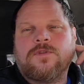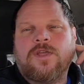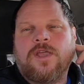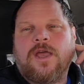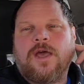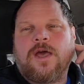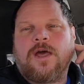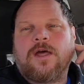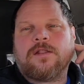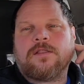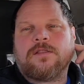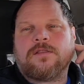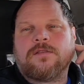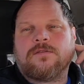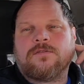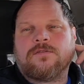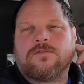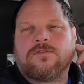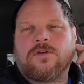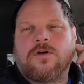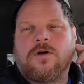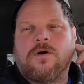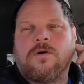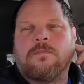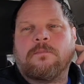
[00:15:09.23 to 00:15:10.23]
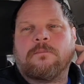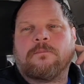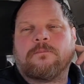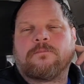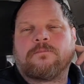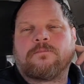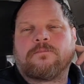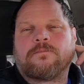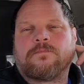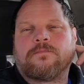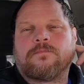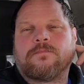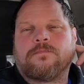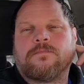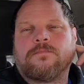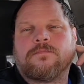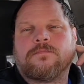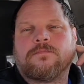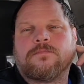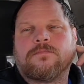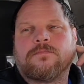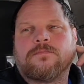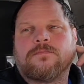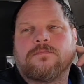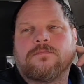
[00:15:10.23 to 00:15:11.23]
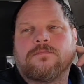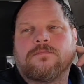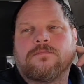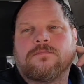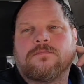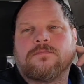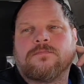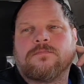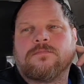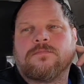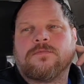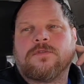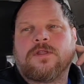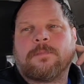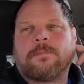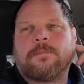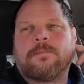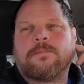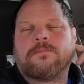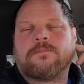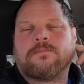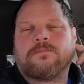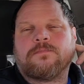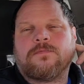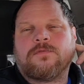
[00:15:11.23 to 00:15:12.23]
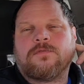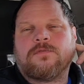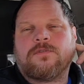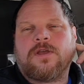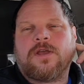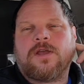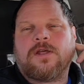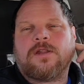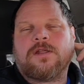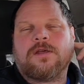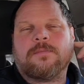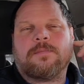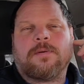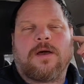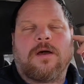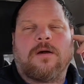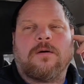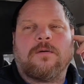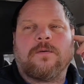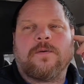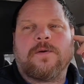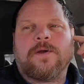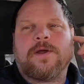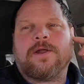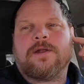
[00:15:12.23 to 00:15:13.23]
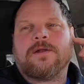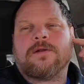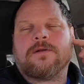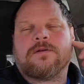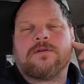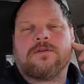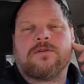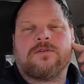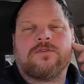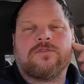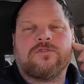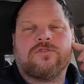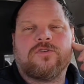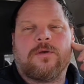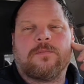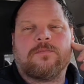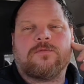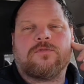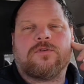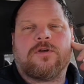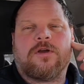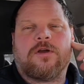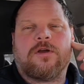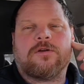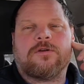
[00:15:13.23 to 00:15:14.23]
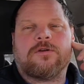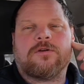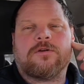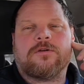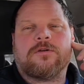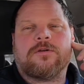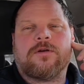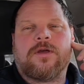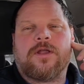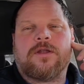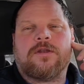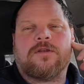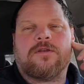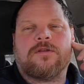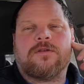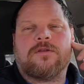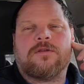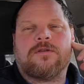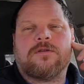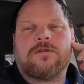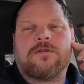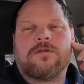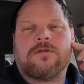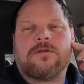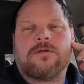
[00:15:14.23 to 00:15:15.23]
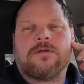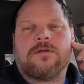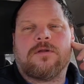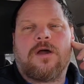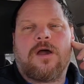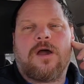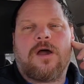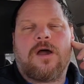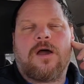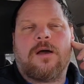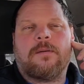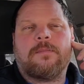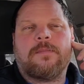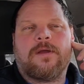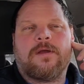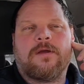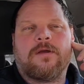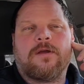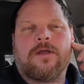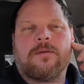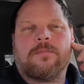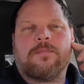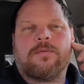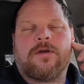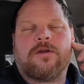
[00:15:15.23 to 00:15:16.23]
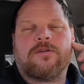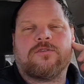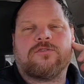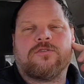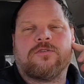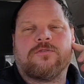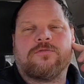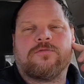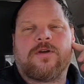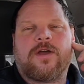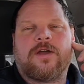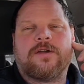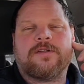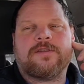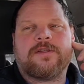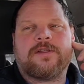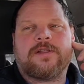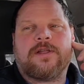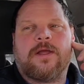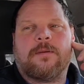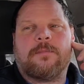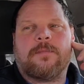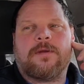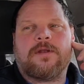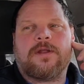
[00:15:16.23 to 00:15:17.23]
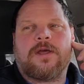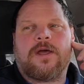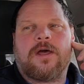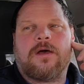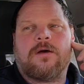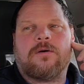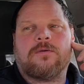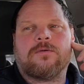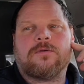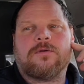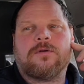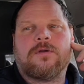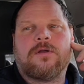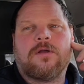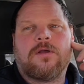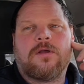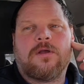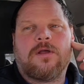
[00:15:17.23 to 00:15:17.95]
yeah, so the Stanley powerit, jump starter and air compressor finally let me down.